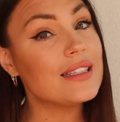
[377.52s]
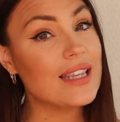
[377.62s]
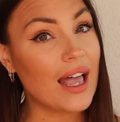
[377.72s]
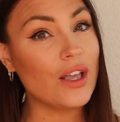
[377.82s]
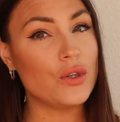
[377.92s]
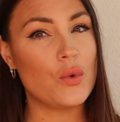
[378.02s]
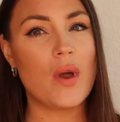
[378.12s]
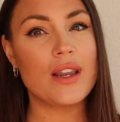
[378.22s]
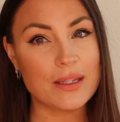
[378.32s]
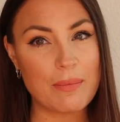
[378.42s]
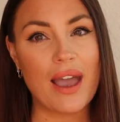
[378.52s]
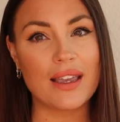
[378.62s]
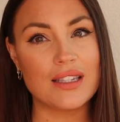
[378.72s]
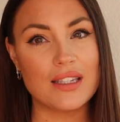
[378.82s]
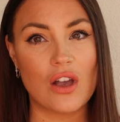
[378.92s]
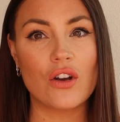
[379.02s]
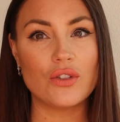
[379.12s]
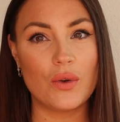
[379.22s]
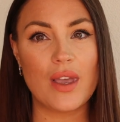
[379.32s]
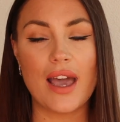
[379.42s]
tell you when it's back in stock
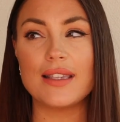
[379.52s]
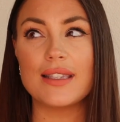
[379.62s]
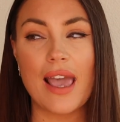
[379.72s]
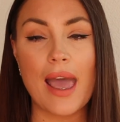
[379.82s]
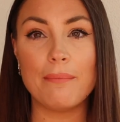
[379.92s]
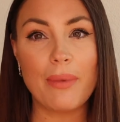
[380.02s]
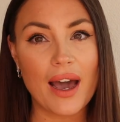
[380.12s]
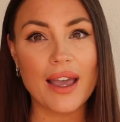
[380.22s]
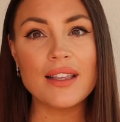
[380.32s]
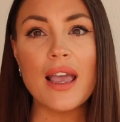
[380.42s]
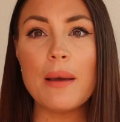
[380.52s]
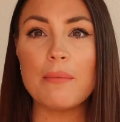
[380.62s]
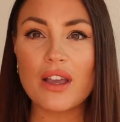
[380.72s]
so you guys can buy it,